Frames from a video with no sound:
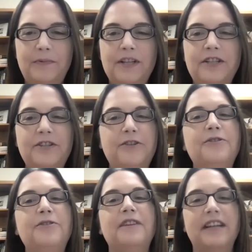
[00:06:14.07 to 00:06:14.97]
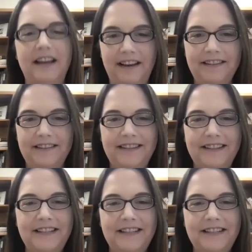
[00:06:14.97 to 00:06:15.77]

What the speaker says: what did you do next?